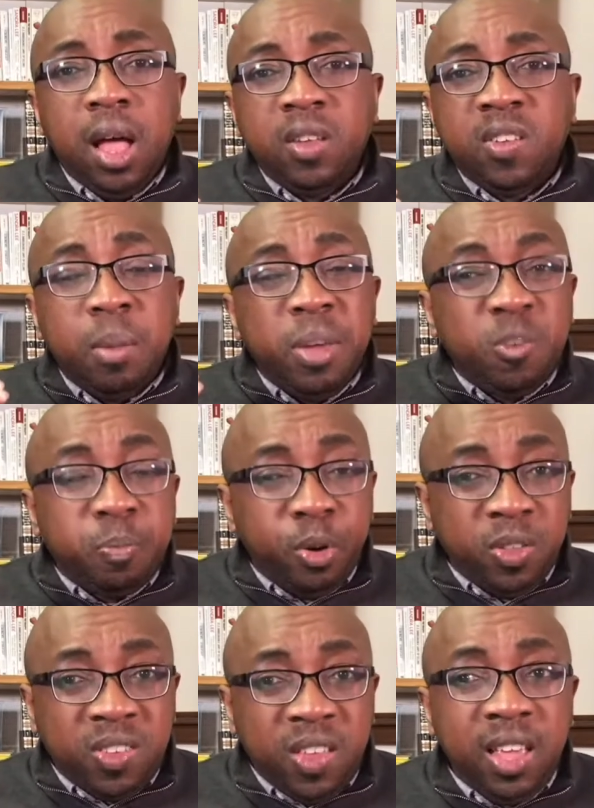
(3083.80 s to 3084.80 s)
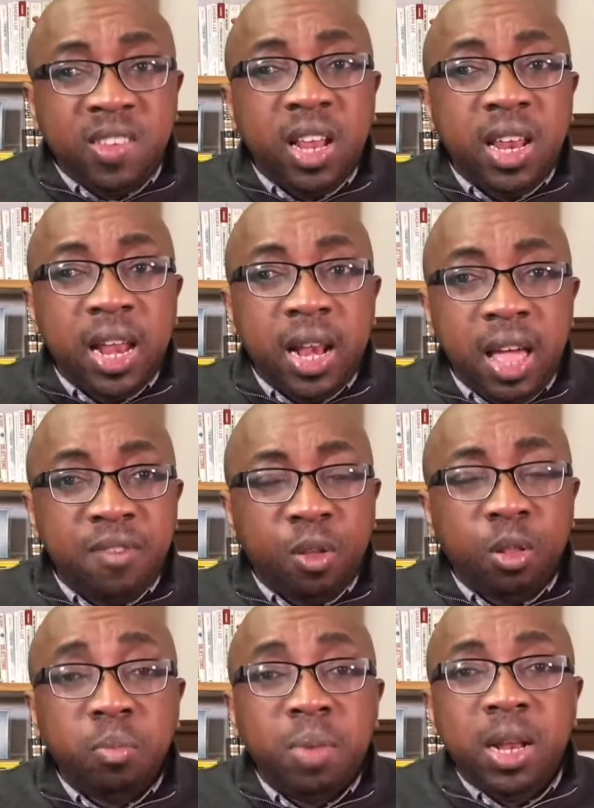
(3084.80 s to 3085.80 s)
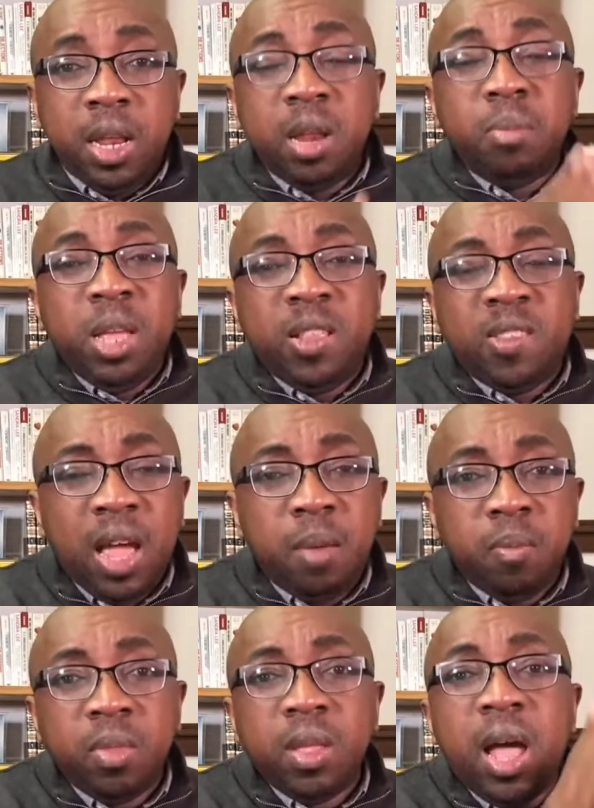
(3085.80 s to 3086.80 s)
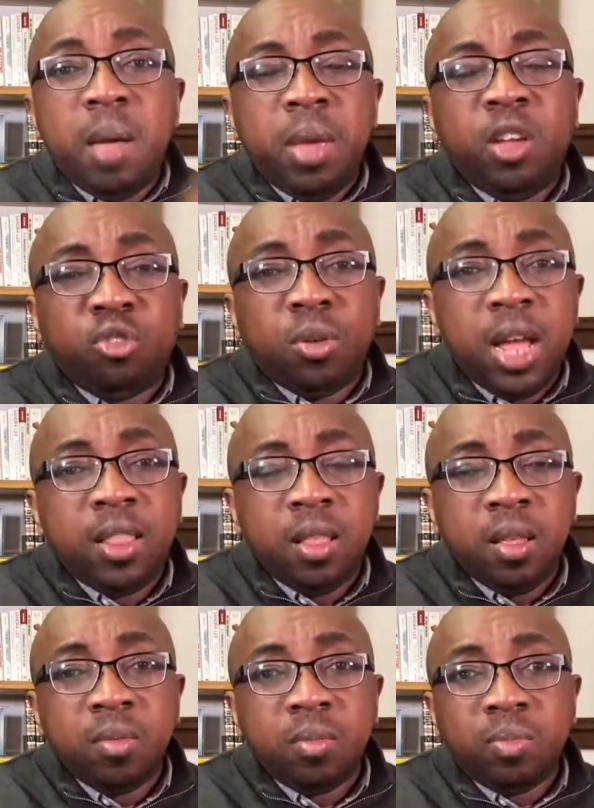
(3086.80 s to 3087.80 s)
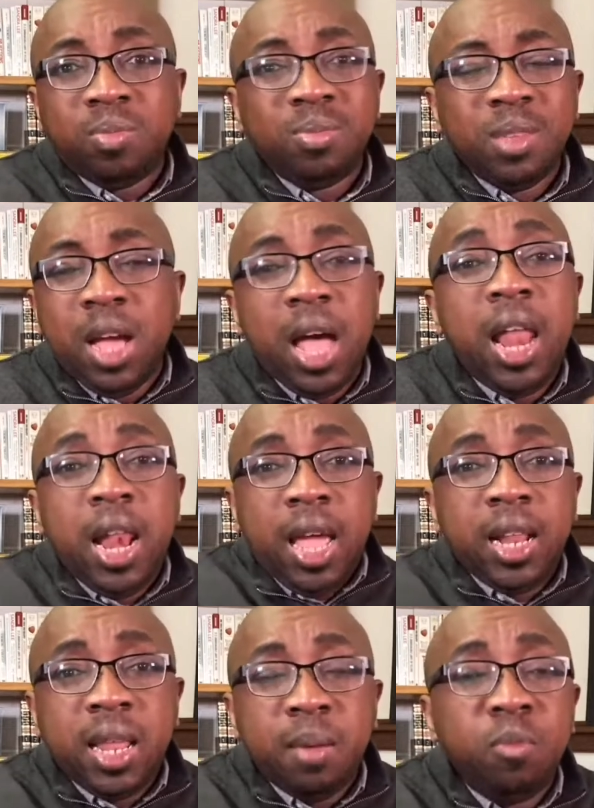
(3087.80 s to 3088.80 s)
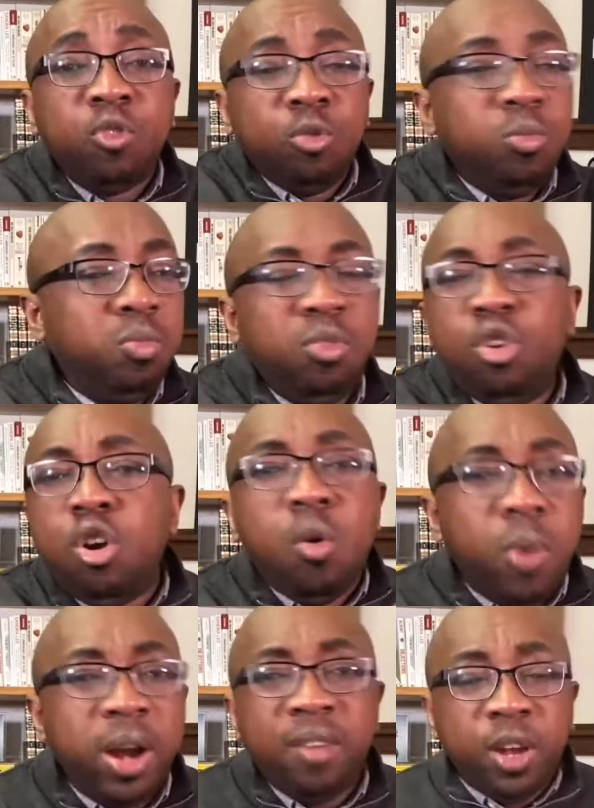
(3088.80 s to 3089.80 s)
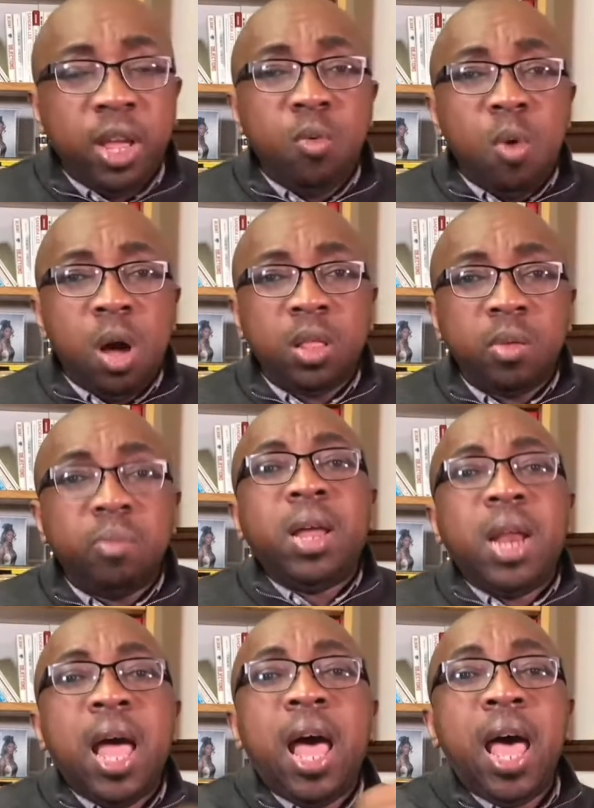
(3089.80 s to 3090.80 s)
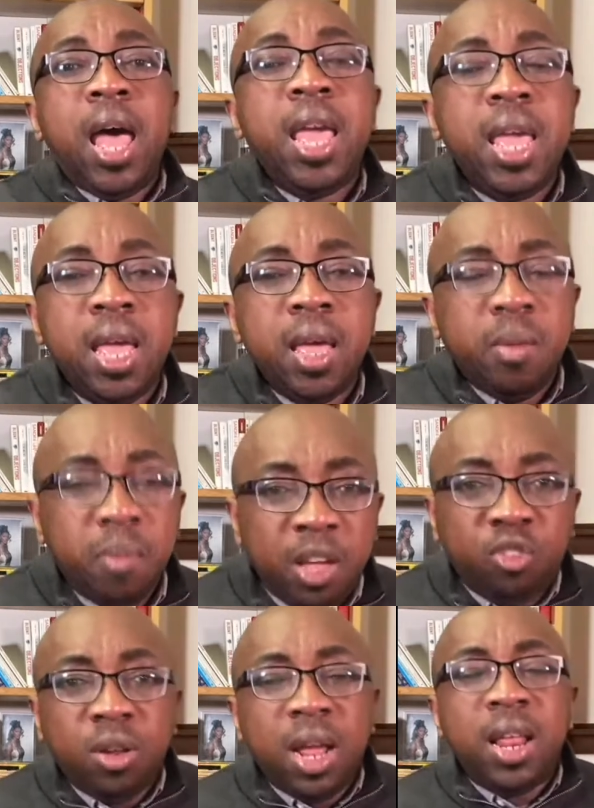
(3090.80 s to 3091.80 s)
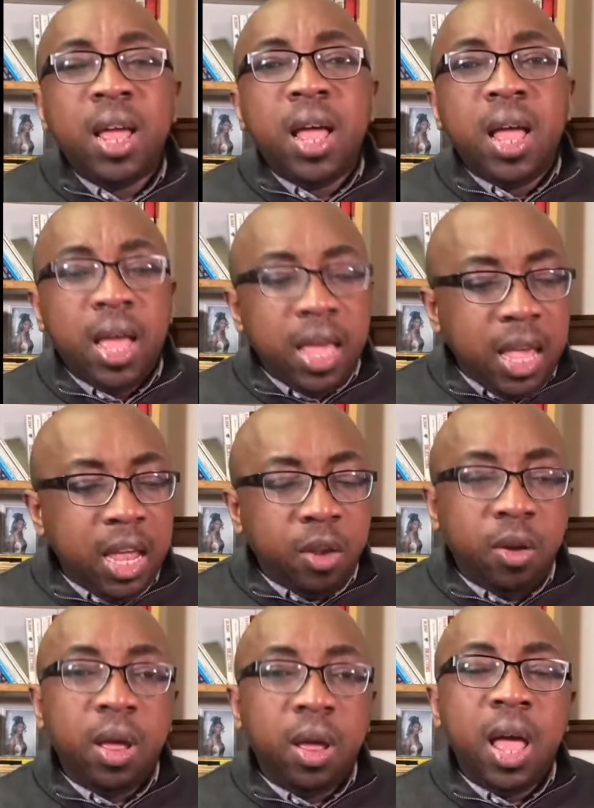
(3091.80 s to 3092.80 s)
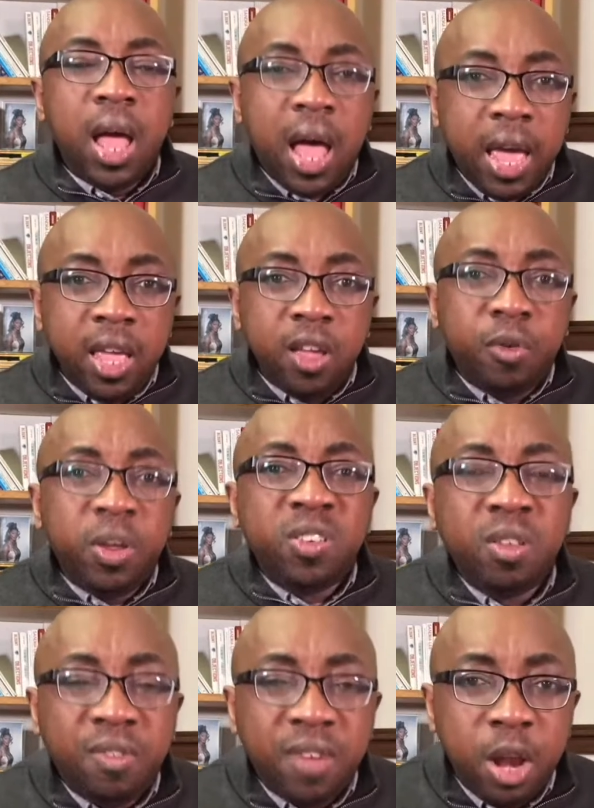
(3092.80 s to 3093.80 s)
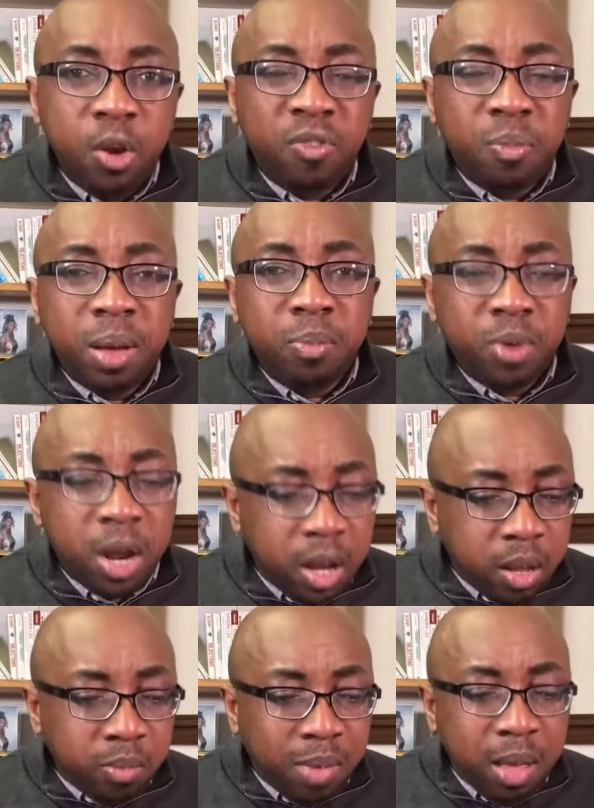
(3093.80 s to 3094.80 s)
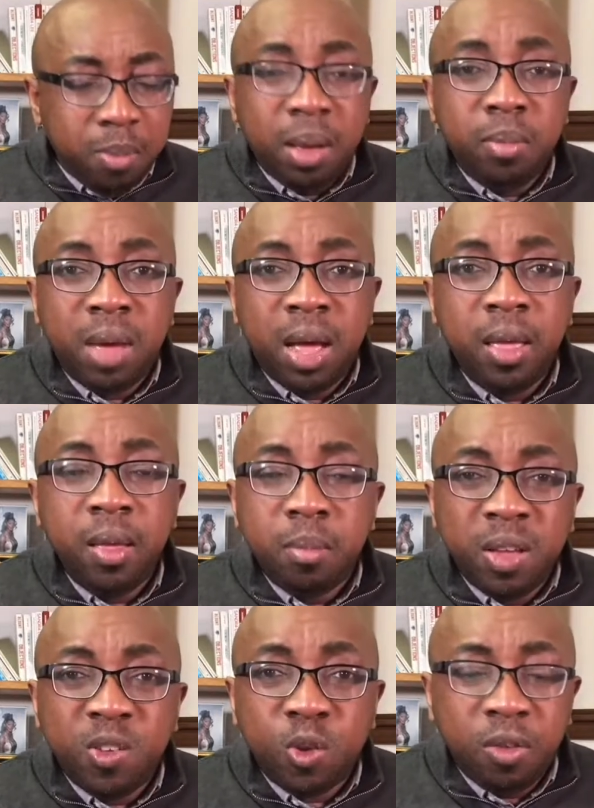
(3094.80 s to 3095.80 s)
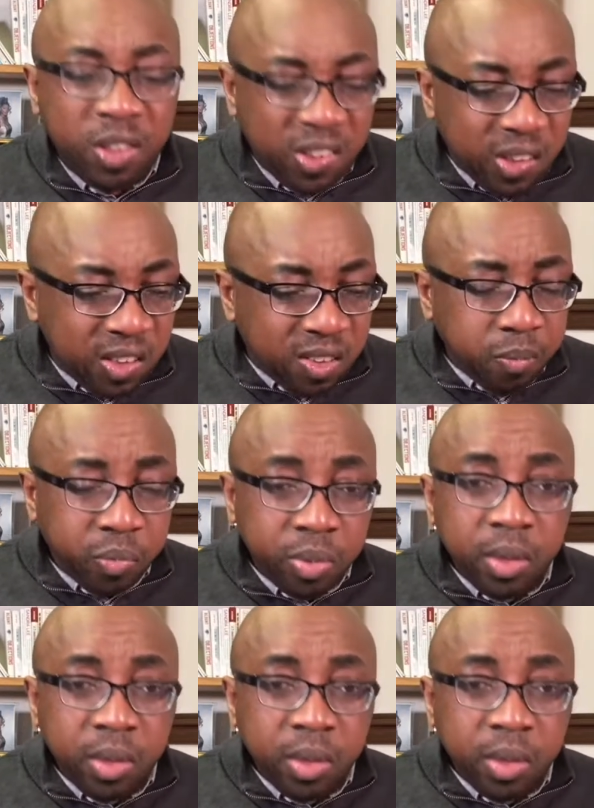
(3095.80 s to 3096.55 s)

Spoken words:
some expertise in that level. But in the meantime, I make sure that I let them go wherever they want. But I make sure that either I increase the value of my product, my services.